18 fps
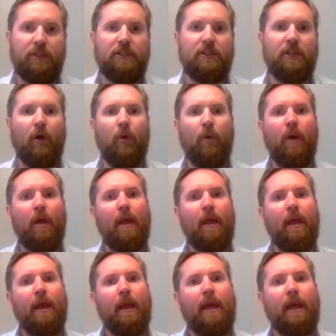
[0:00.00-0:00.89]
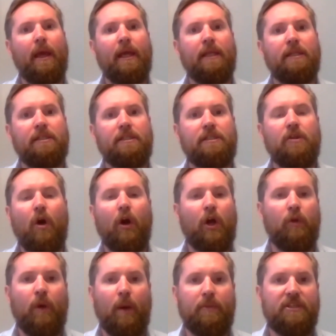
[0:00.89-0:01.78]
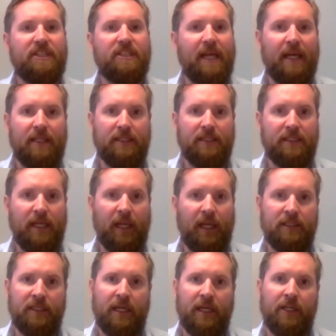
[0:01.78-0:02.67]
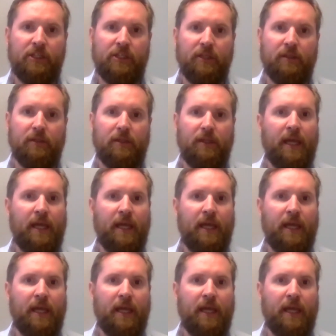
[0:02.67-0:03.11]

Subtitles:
So it's not going to upset the seller's agent.